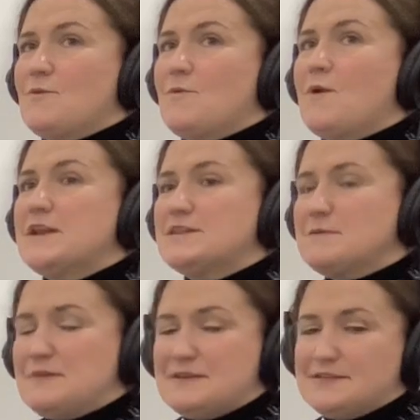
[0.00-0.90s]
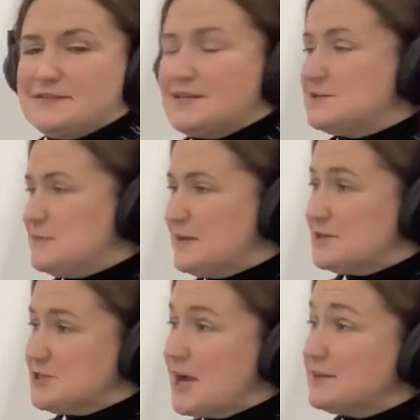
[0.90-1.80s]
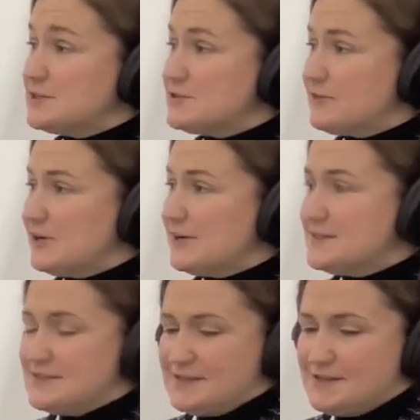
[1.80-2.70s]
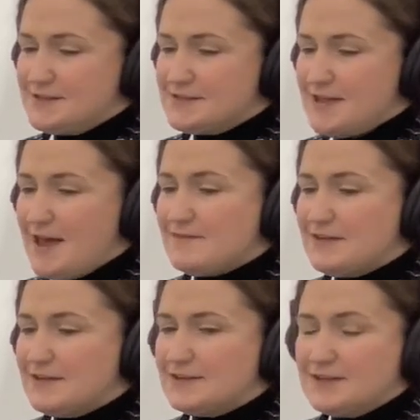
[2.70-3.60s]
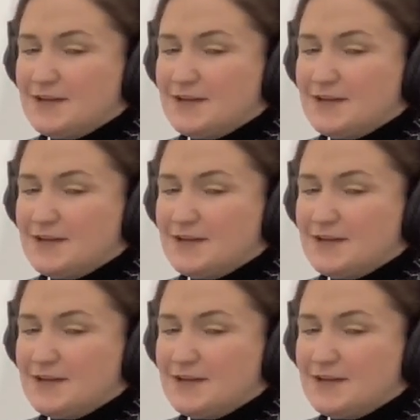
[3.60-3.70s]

one of the pieces that's been a challenge for us is having a